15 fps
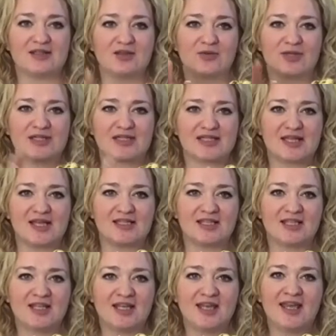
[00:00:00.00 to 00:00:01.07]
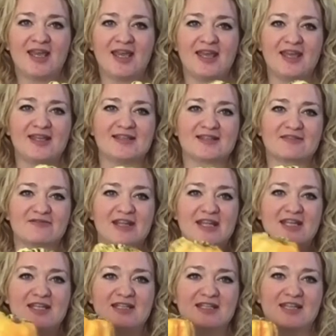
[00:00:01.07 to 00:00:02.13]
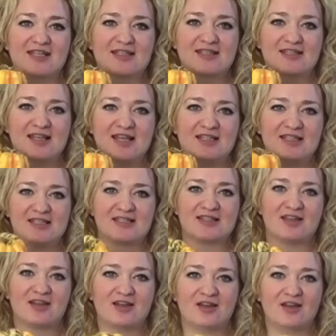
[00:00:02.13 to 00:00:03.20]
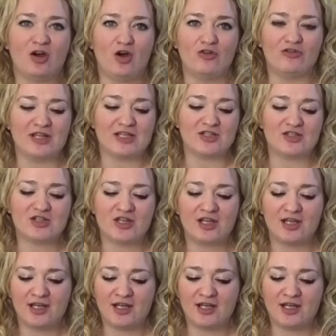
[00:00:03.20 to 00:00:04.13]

So the one side is green and the other side is orange.